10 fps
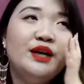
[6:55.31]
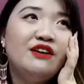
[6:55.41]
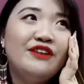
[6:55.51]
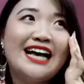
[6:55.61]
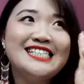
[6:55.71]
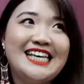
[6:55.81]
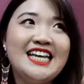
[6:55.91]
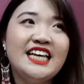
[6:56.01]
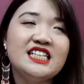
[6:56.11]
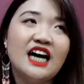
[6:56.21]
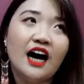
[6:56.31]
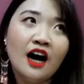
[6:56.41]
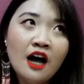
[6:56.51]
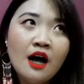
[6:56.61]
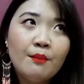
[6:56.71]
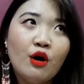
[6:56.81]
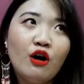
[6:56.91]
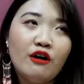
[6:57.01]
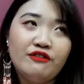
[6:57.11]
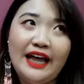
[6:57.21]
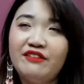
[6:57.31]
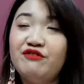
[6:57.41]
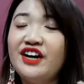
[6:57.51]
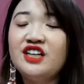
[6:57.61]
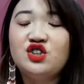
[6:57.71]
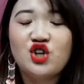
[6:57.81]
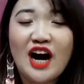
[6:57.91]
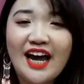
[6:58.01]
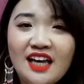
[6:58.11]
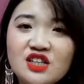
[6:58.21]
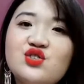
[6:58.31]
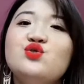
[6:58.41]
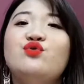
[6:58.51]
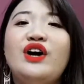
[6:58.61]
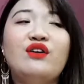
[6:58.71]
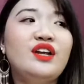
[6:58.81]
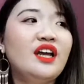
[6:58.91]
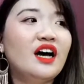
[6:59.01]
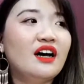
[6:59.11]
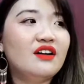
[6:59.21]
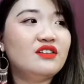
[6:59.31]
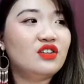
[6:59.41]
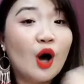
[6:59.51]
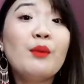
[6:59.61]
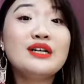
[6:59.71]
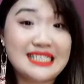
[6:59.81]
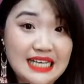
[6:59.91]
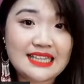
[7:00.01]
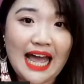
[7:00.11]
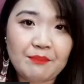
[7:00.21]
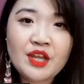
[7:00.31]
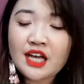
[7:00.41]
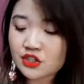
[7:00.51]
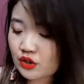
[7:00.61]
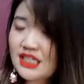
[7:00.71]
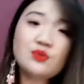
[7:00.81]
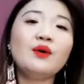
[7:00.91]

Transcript: if their skin is uh, more of like very dry to very uh, normal skin type. So this